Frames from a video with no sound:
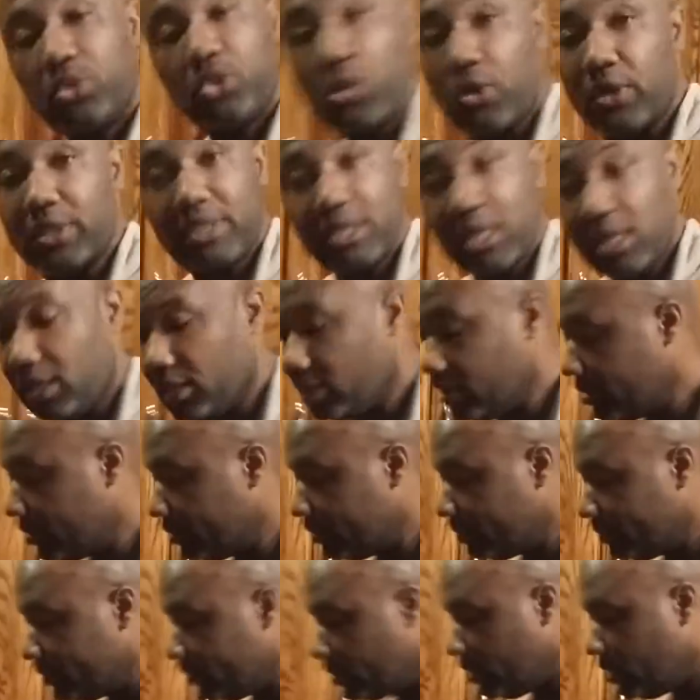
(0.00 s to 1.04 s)
tortilla.
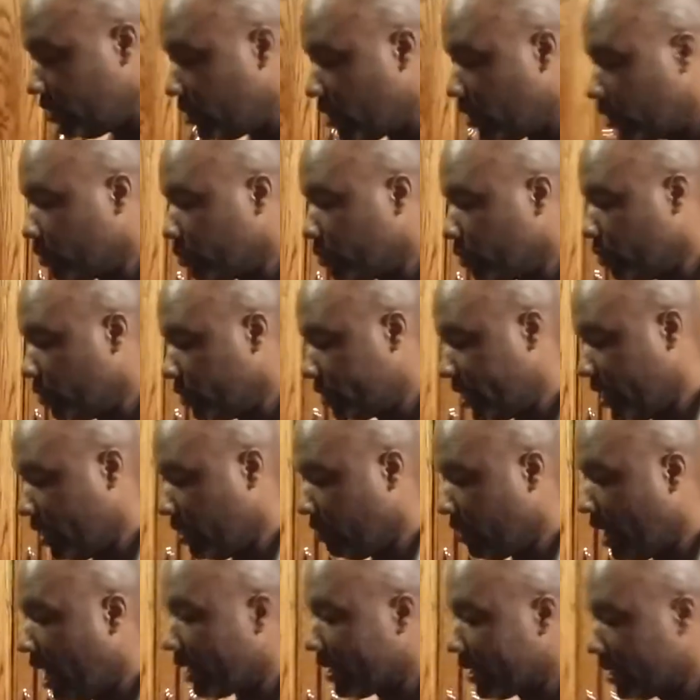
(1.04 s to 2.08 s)
You know the rules here at
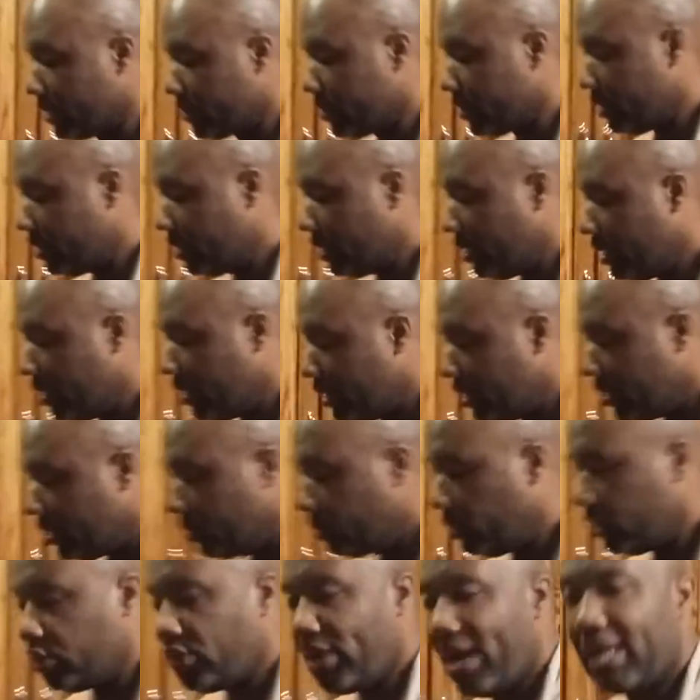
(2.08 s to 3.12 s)
Rock Kitchen.
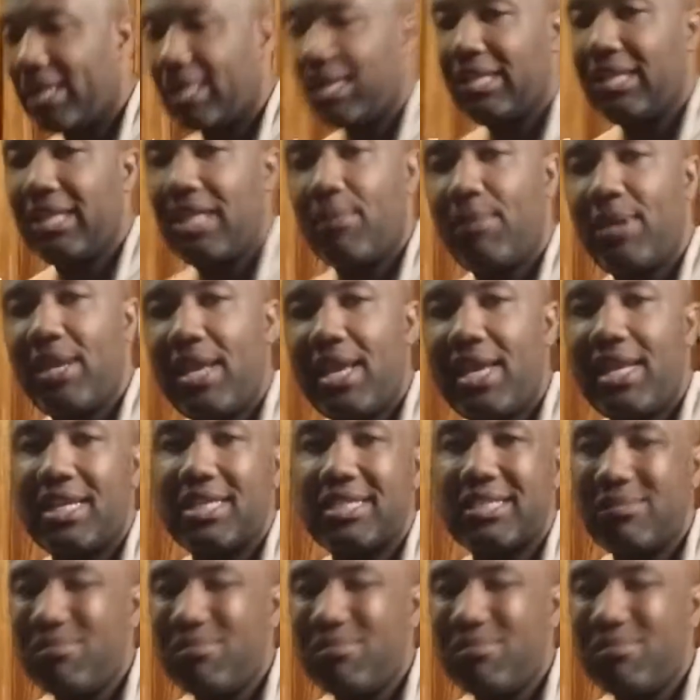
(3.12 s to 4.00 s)
We try to eliminate as